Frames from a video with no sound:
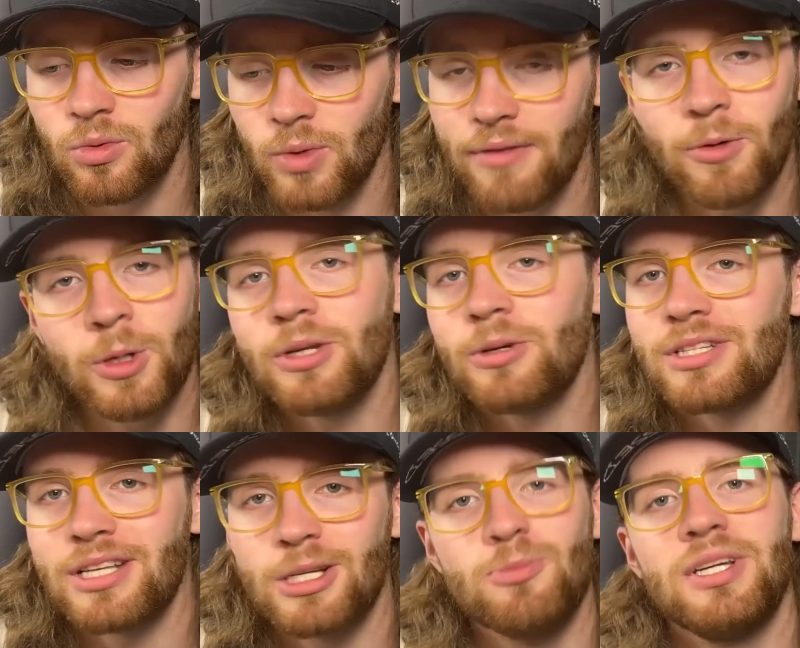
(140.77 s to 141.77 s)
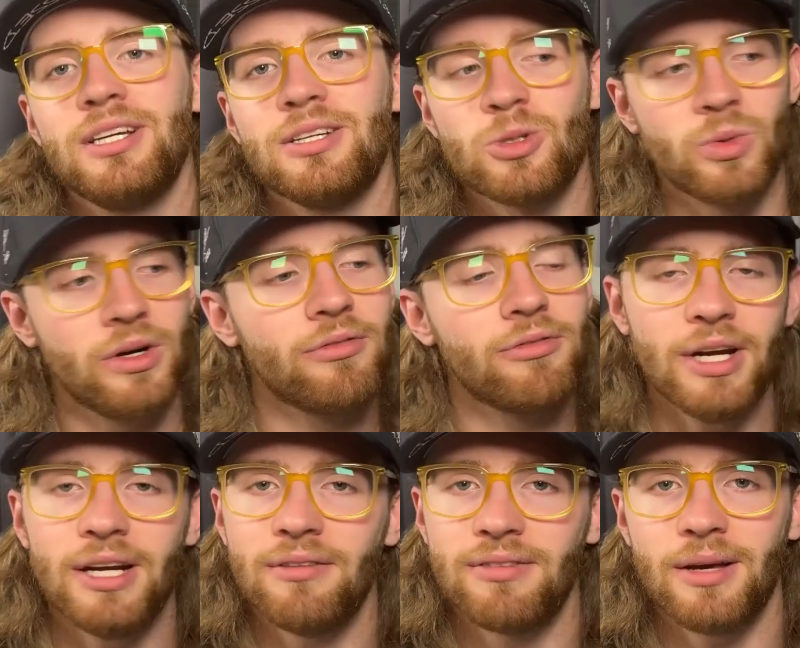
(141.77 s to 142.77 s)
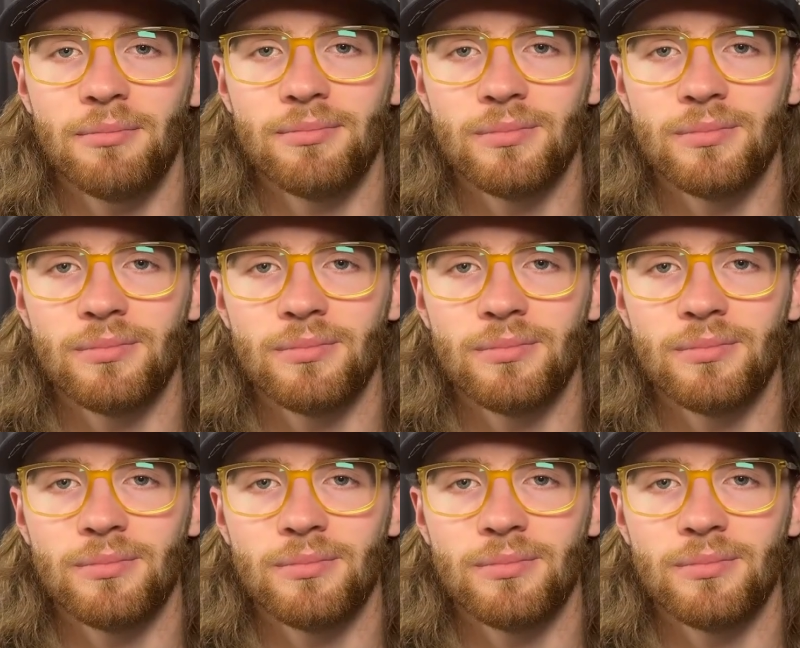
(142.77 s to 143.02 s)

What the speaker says: We avoid those things because we're afraid of them.